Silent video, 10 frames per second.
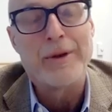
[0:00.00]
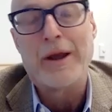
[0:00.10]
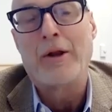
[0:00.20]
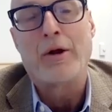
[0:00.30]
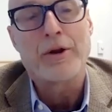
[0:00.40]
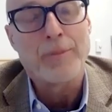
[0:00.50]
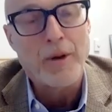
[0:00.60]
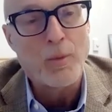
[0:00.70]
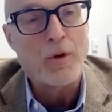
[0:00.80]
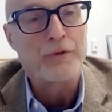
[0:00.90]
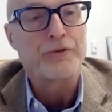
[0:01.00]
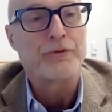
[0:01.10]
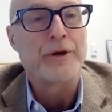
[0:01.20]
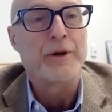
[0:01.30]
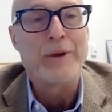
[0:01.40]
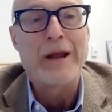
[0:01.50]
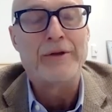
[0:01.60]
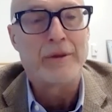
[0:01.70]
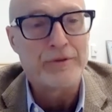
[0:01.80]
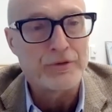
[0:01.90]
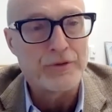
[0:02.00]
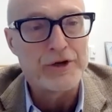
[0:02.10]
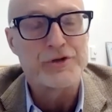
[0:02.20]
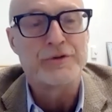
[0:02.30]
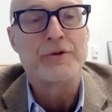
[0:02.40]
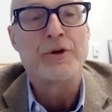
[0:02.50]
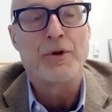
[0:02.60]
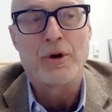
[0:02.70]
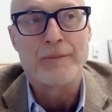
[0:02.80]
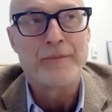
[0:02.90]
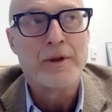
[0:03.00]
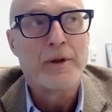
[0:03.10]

We had Occupy Wall Street. We had demonstrations in Europe.